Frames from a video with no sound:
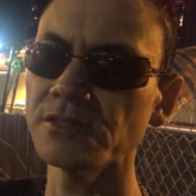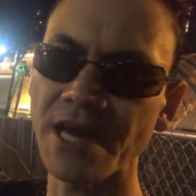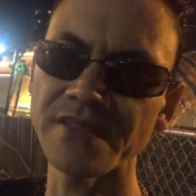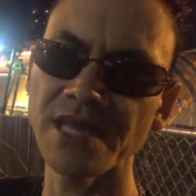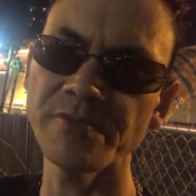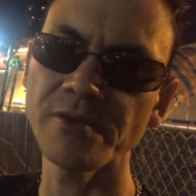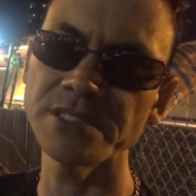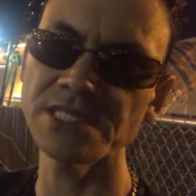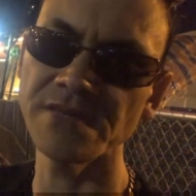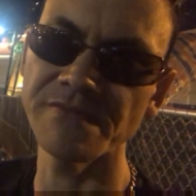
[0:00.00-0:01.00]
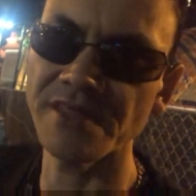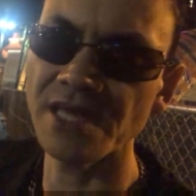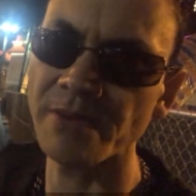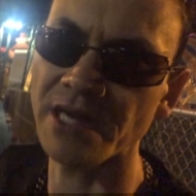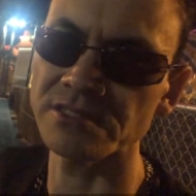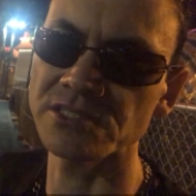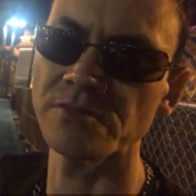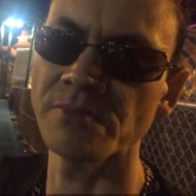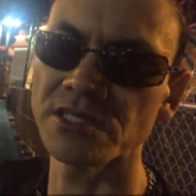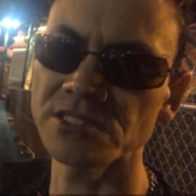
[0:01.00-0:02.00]
and they probably didn't even think about it
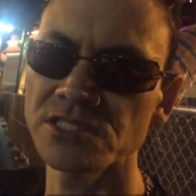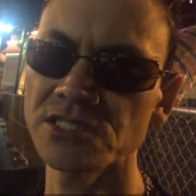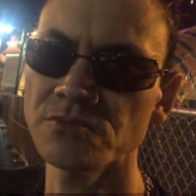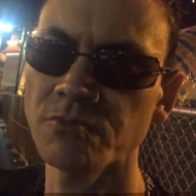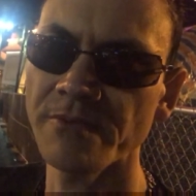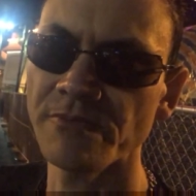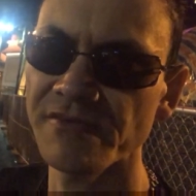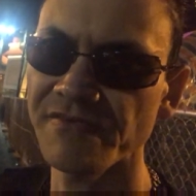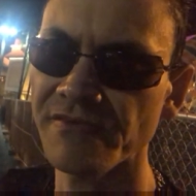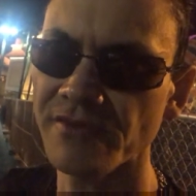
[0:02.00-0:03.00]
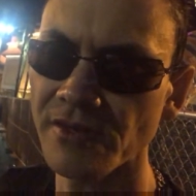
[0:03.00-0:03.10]
too much and just went with